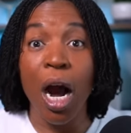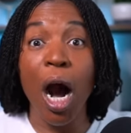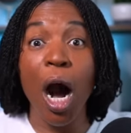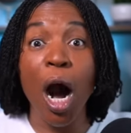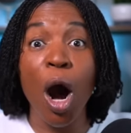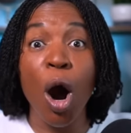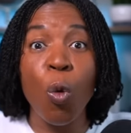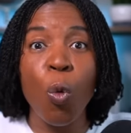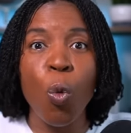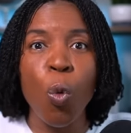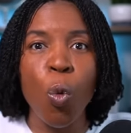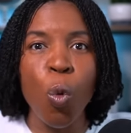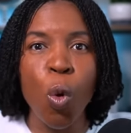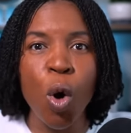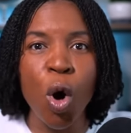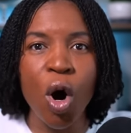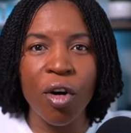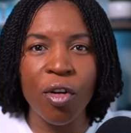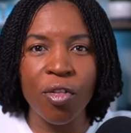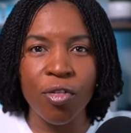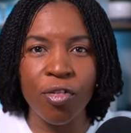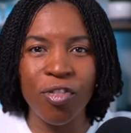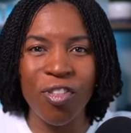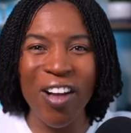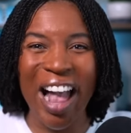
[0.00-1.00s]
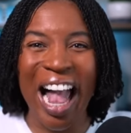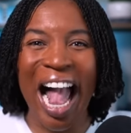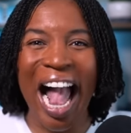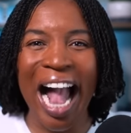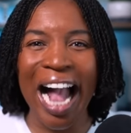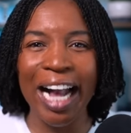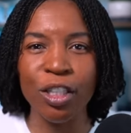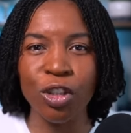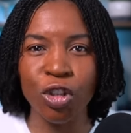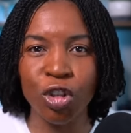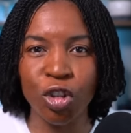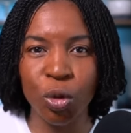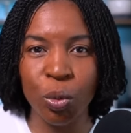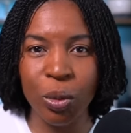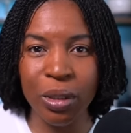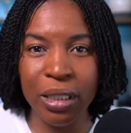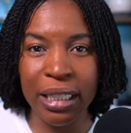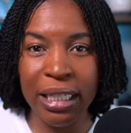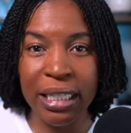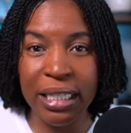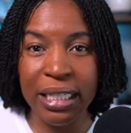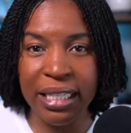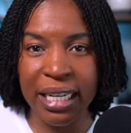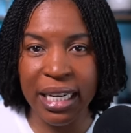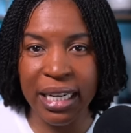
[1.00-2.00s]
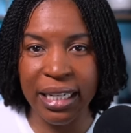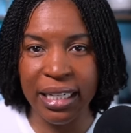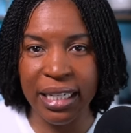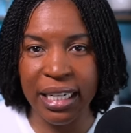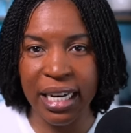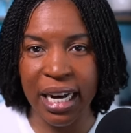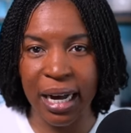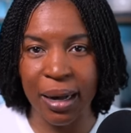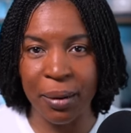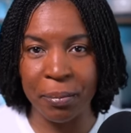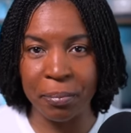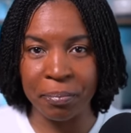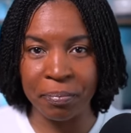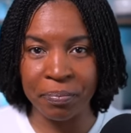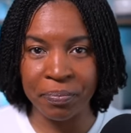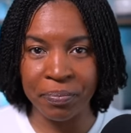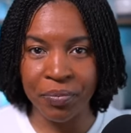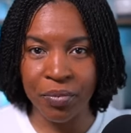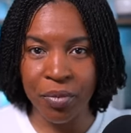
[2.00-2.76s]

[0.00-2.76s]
a wolf actually did come.